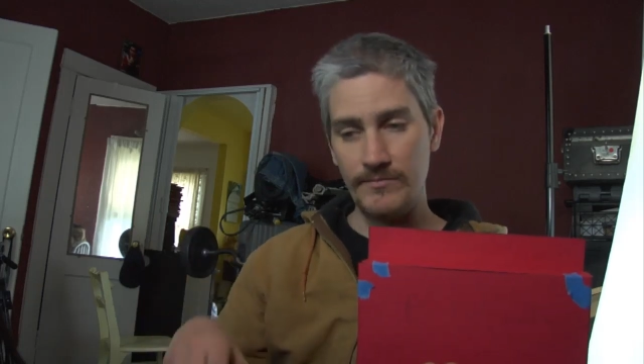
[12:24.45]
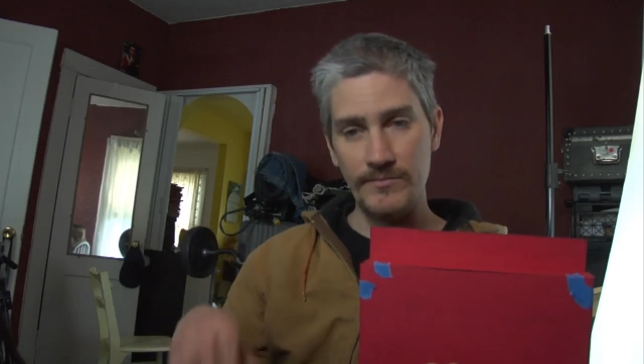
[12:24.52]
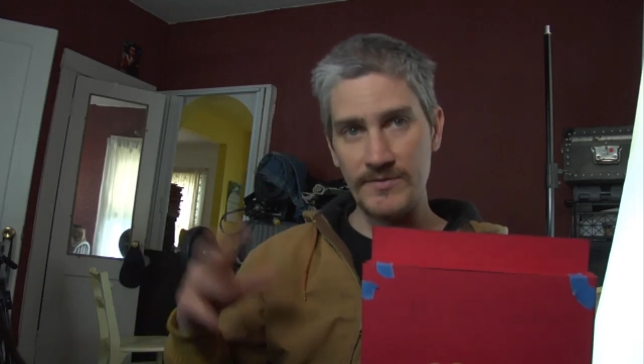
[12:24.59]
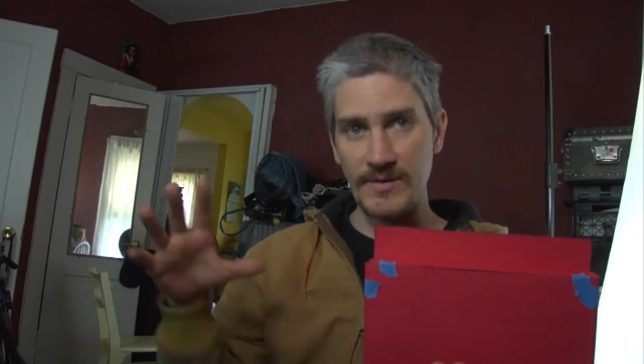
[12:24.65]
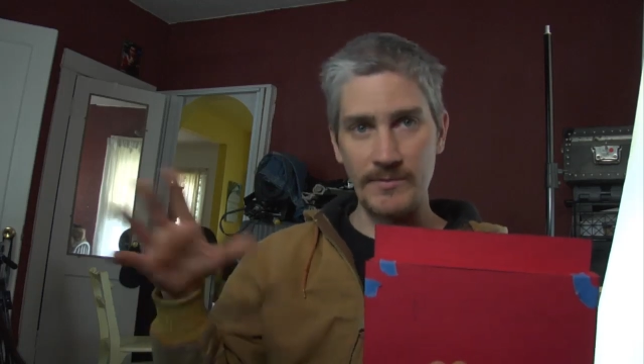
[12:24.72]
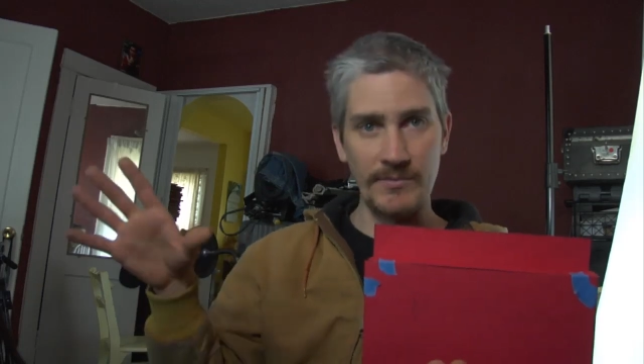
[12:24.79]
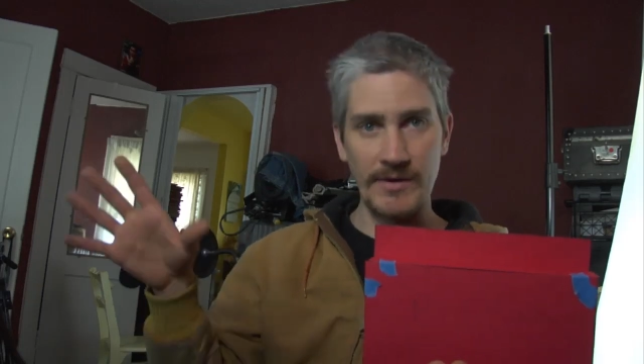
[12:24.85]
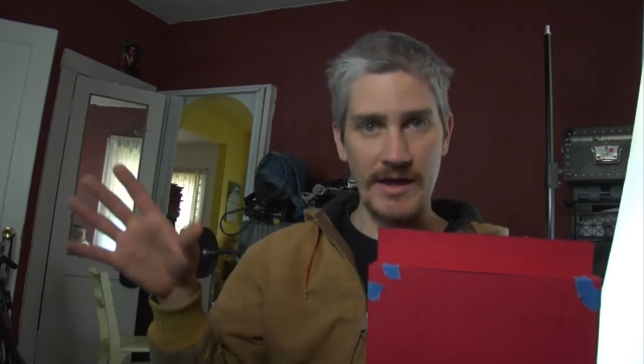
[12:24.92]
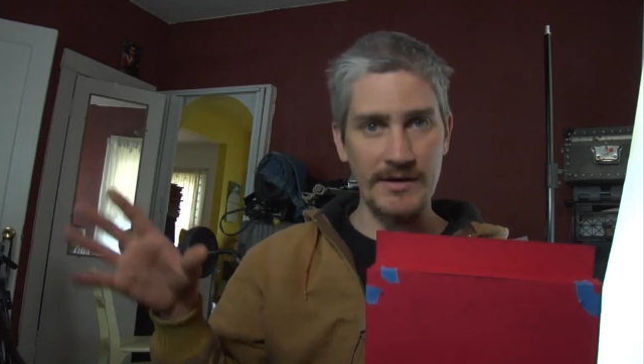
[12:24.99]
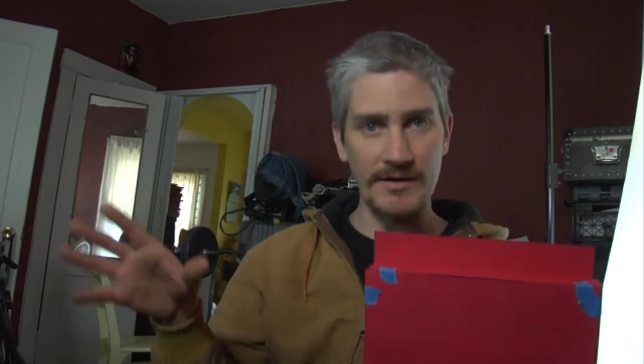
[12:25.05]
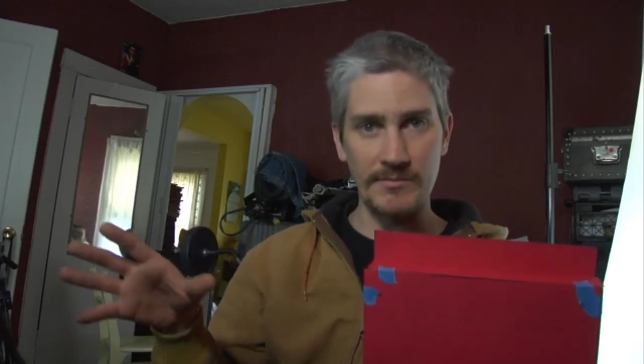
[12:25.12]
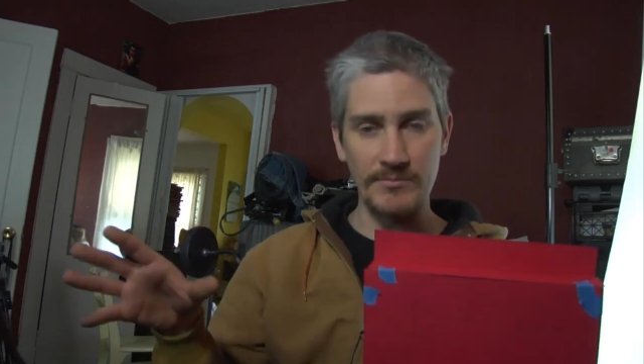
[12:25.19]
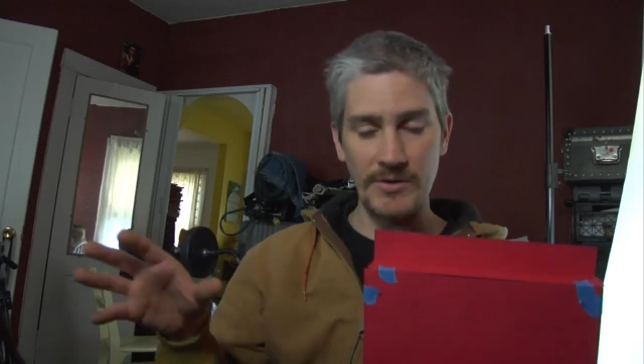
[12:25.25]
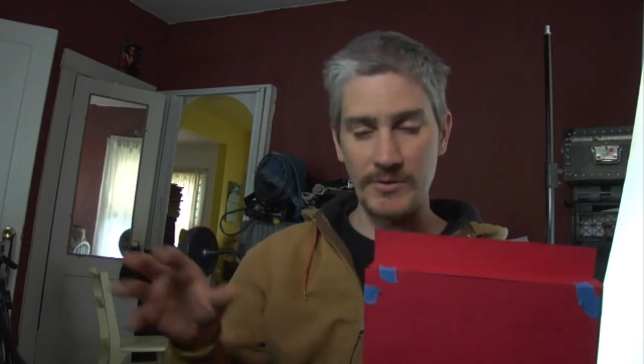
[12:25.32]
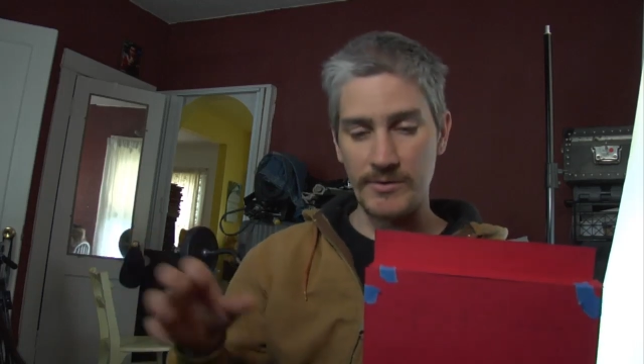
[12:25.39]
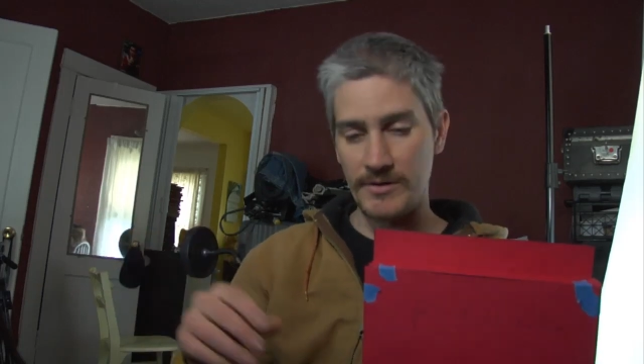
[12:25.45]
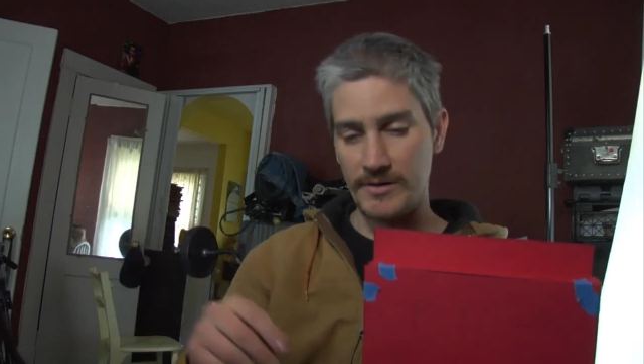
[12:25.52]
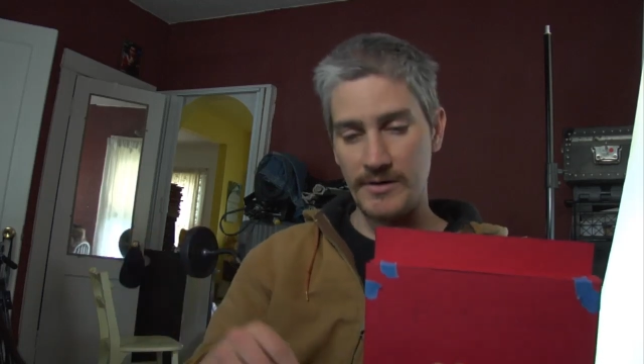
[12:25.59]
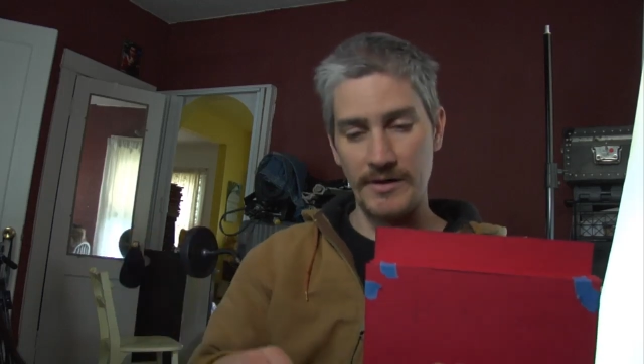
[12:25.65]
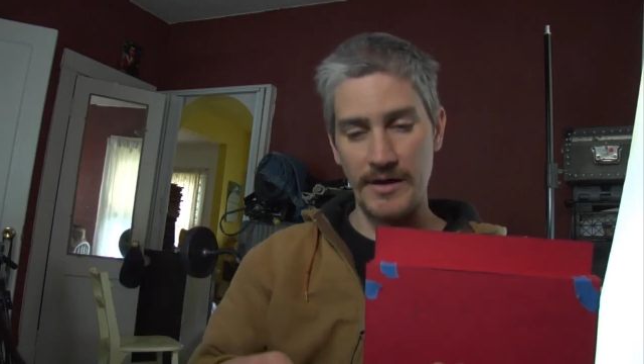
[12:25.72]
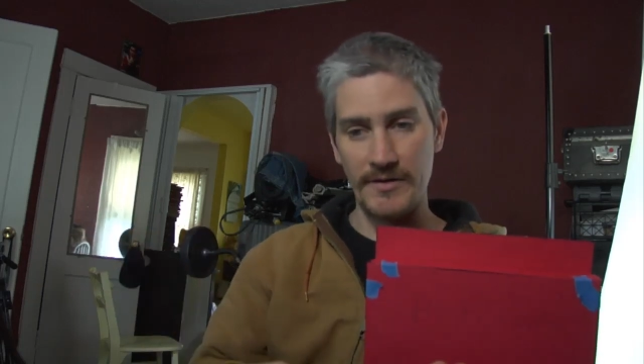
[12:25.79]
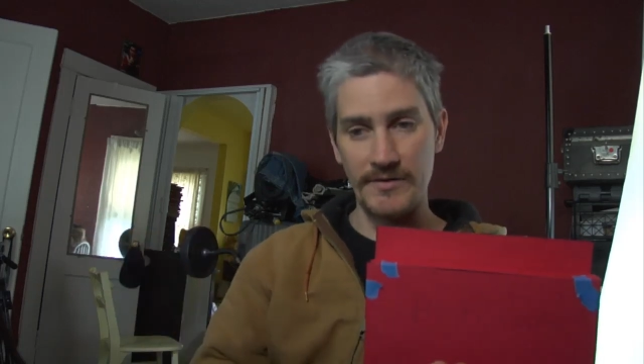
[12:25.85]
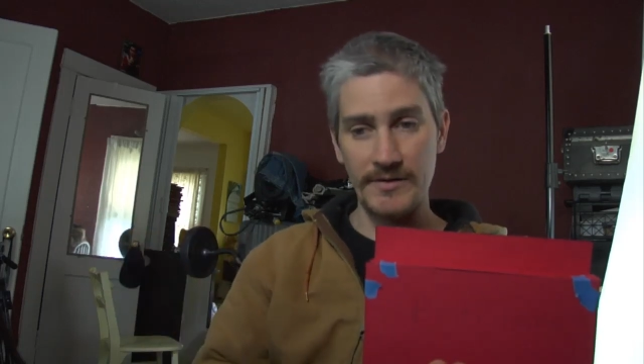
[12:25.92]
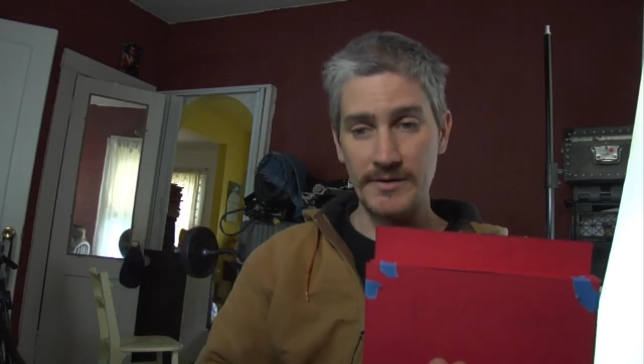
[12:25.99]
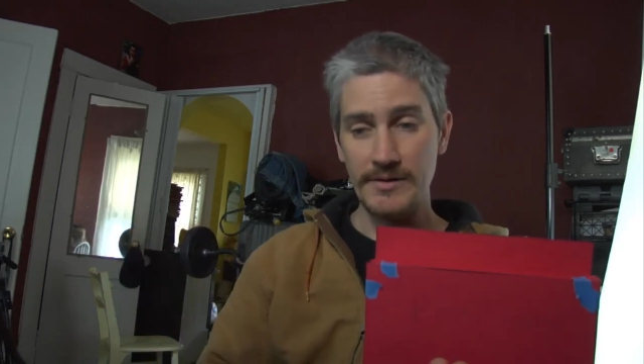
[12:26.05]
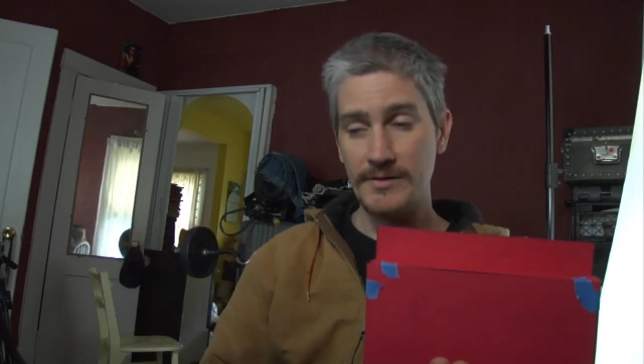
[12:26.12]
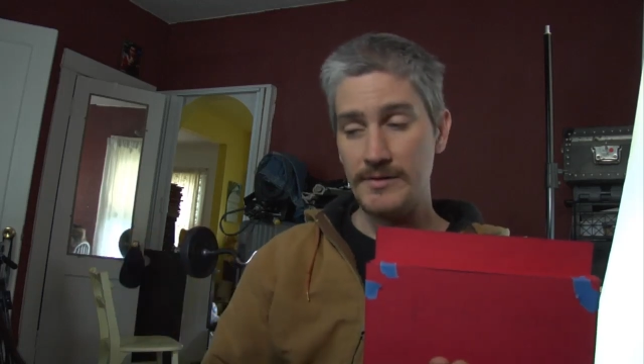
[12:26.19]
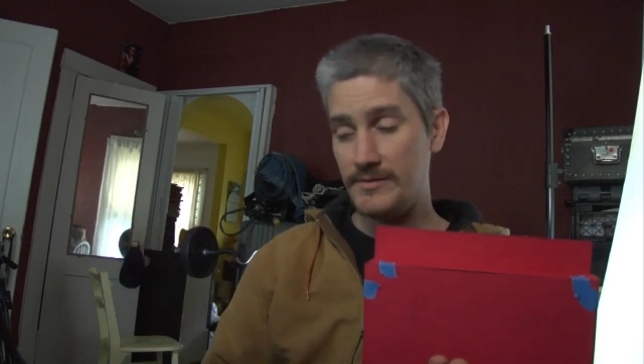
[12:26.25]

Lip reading: some kind of computer or another.